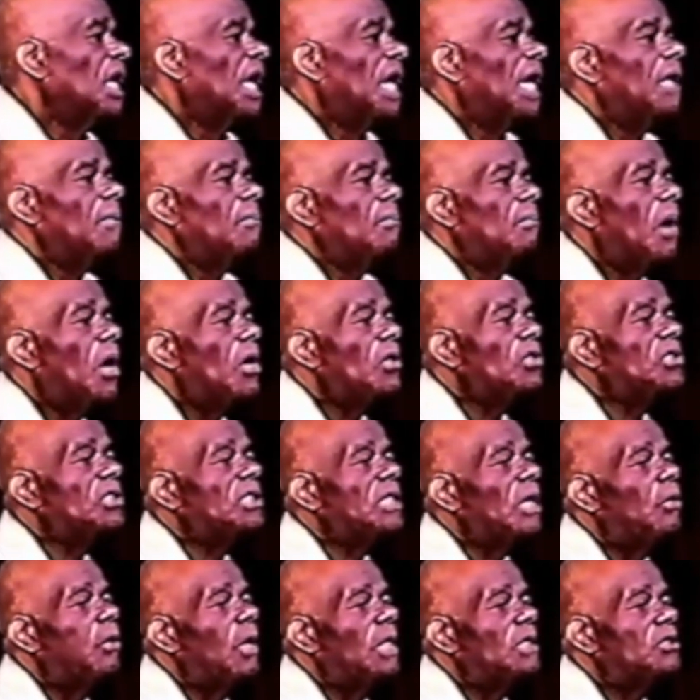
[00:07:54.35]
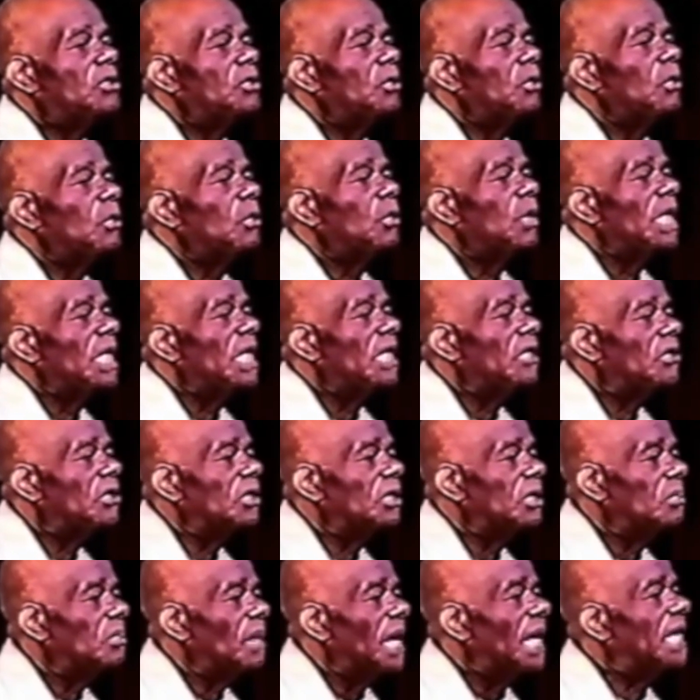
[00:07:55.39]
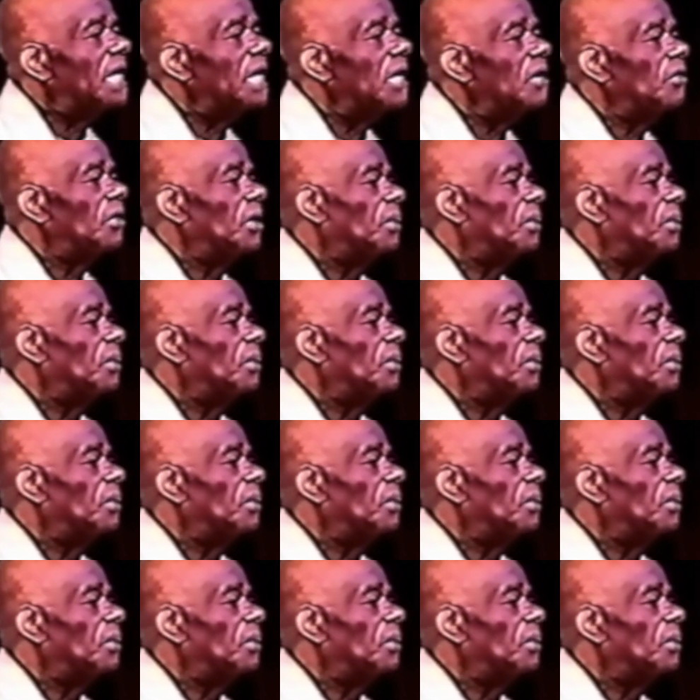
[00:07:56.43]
And most of what went into the making of